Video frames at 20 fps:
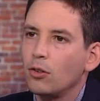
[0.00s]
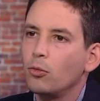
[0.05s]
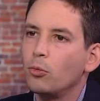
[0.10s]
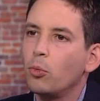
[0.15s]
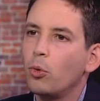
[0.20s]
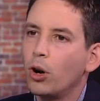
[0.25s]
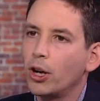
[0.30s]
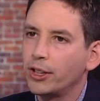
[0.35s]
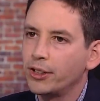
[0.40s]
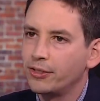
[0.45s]

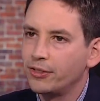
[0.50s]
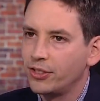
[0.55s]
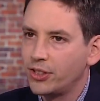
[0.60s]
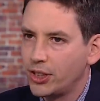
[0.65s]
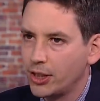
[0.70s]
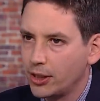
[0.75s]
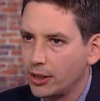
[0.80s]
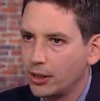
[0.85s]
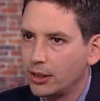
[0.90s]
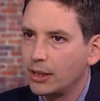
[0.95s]
One
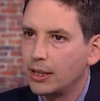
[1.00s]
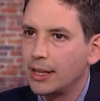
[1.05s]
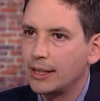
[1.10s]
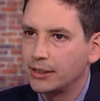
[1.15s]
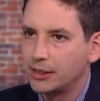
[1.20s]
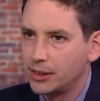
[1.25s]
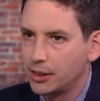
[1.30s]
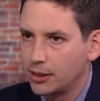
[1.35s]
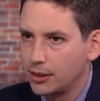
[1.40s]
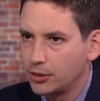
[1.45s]
of the
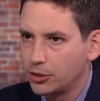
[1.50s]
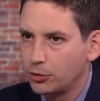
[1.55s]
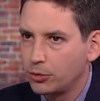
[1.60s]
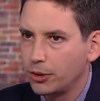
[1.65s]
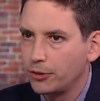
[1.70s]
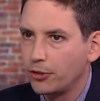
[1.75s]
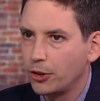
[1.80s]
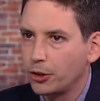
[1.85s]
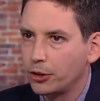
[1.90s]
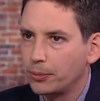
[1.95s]
incidents
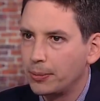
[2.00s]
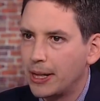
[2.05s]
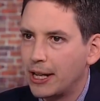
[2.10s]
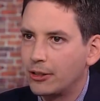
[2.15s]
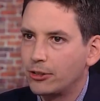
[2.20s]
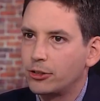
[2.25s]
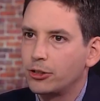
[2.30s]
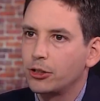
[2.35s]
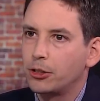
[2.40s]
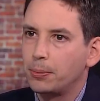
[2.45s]
we wrote
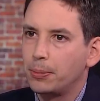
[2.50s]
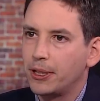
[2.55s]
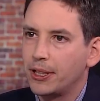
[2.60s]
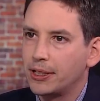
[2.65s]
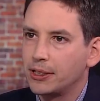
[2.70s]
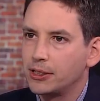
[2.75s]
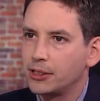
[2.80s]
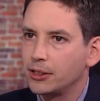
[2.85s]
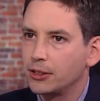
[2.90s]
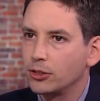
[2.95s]
about took
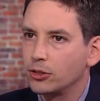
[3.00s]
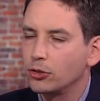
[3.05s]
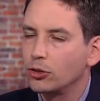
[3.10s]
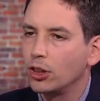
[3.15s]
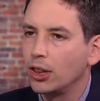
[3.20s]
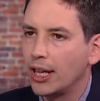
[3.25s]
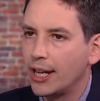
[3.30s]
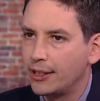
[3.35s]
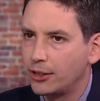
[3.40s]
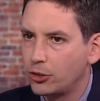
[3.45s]
place in
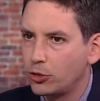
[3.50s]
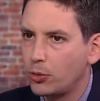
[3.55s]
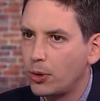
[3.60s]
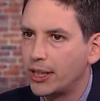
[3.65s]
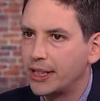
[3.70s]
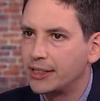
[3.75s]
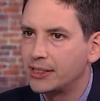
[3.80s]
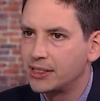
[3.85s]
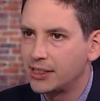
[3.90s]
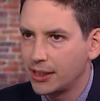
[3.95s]
late
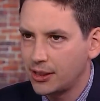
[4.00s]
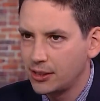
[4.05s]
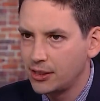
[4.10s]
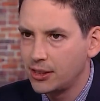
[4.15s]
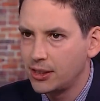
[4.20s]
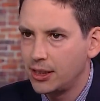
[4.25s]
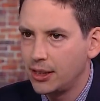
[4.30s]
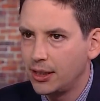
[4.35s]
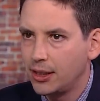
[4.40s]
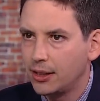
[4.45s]

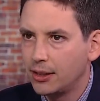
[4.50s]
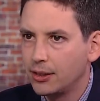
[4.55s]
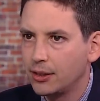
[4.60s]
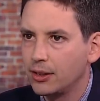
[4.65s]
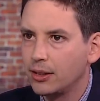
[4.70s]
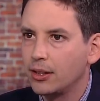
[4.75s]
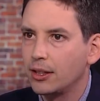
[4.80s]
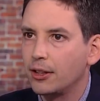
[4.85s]
2016.